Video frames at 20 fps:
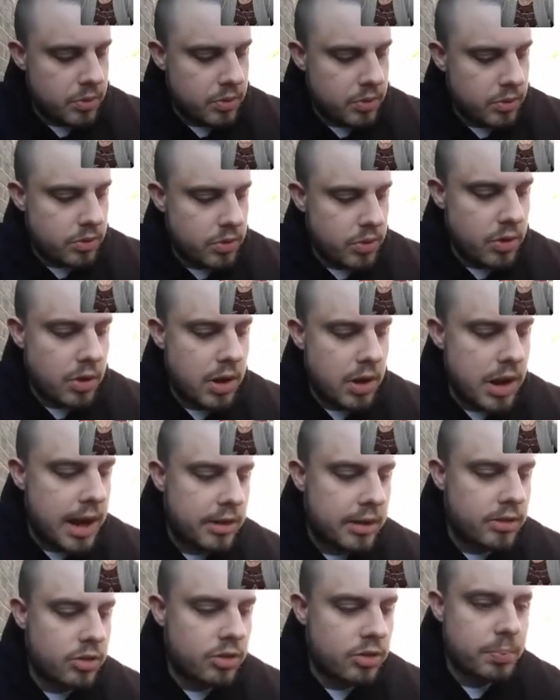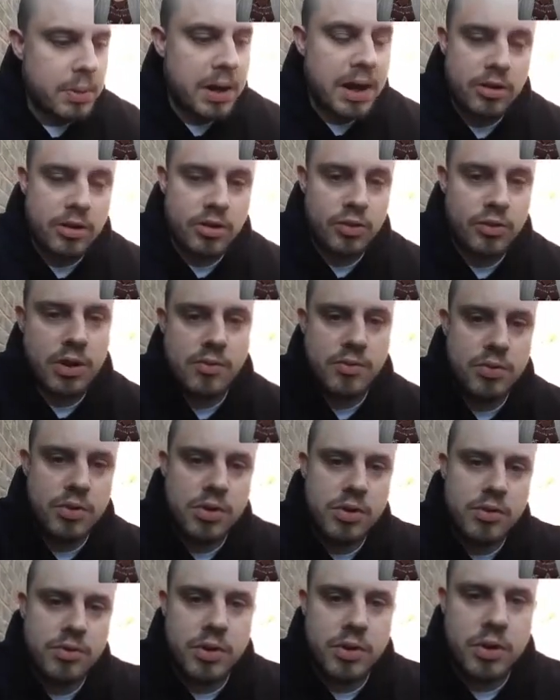two lads spat straight in
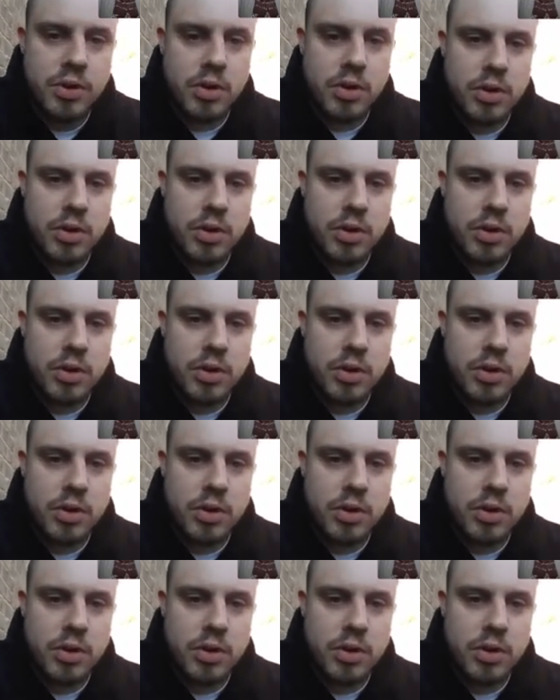front of her